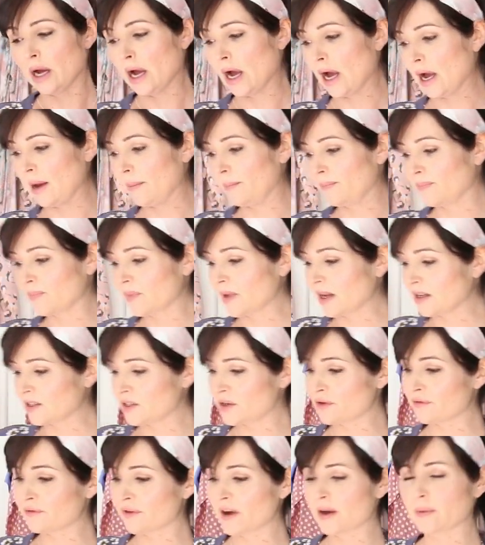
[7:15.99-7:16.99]
I
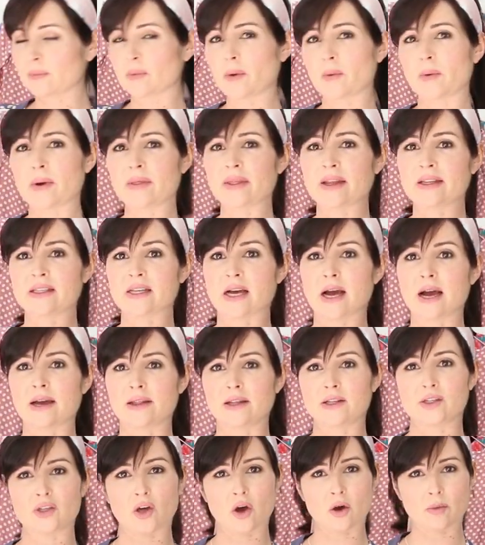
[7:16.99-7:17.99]
do find that when they tie
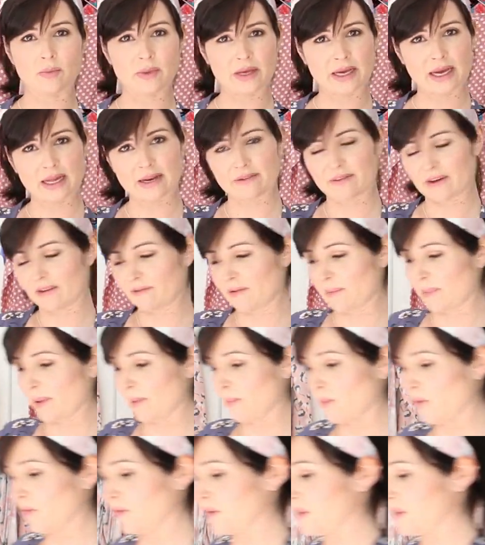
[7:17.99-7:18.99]
at the top, they kind of have a bit more